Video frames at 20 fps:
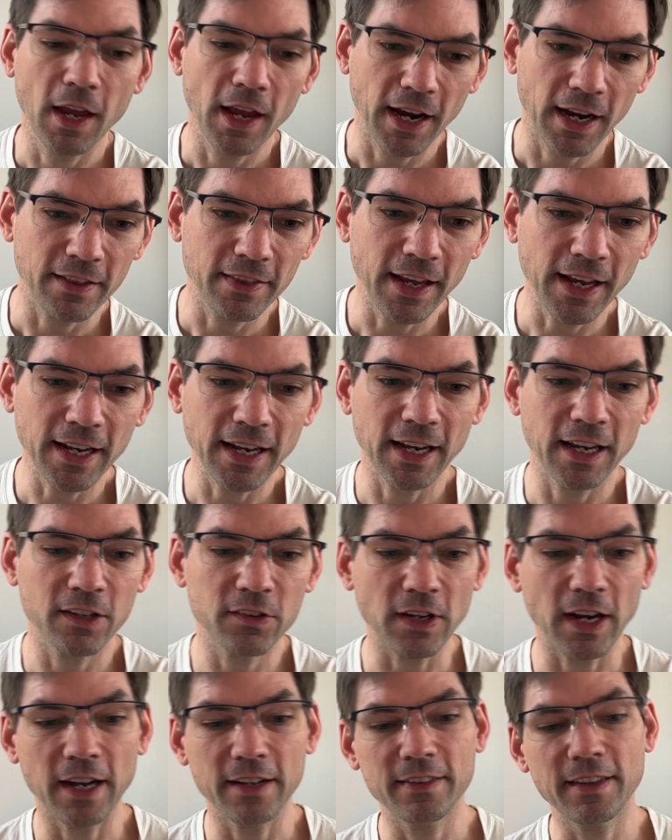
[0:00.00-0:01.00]
and that is
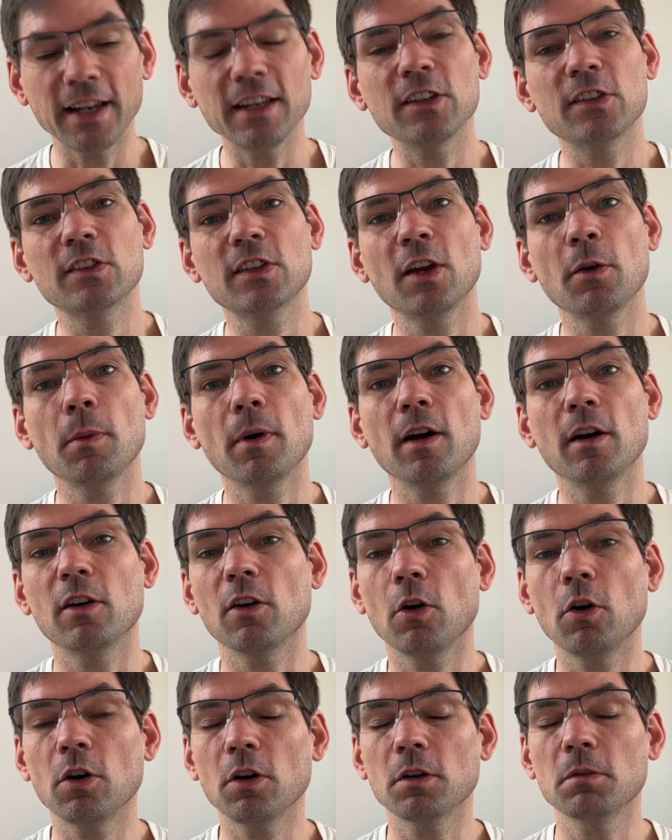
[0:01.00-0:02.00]
a dice tower
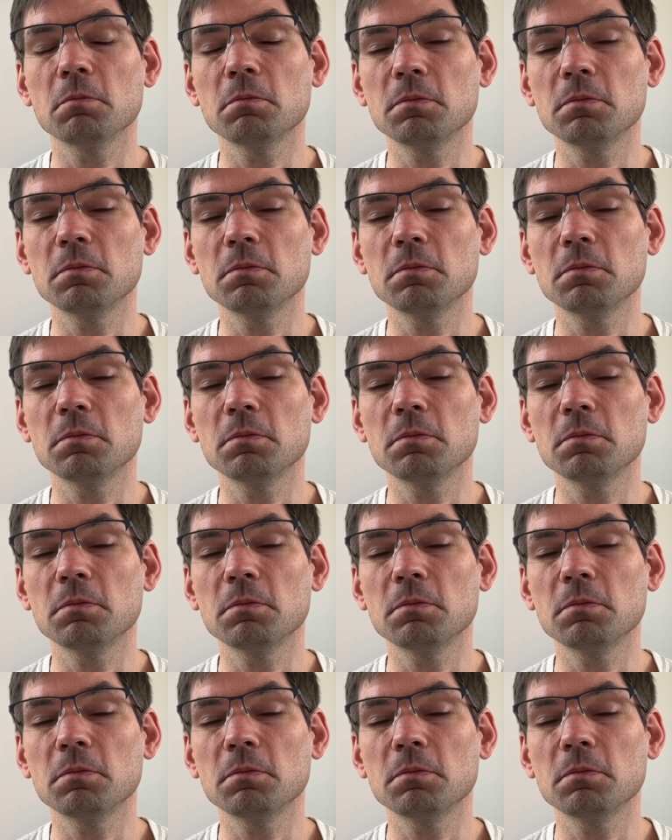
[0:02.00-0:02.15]
or